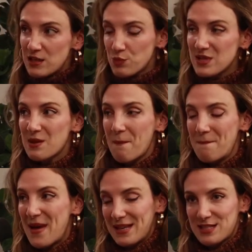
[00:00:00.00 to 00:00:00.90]
This was the
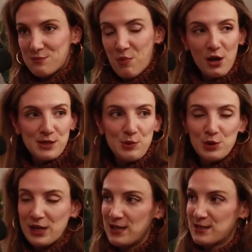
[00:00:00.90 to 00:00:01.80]
best possible
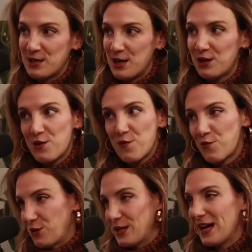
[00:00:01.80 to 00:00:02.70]
case scenario
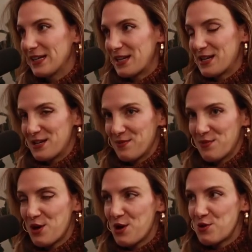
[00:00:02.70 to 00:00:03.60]
for a guy like him. Yeah.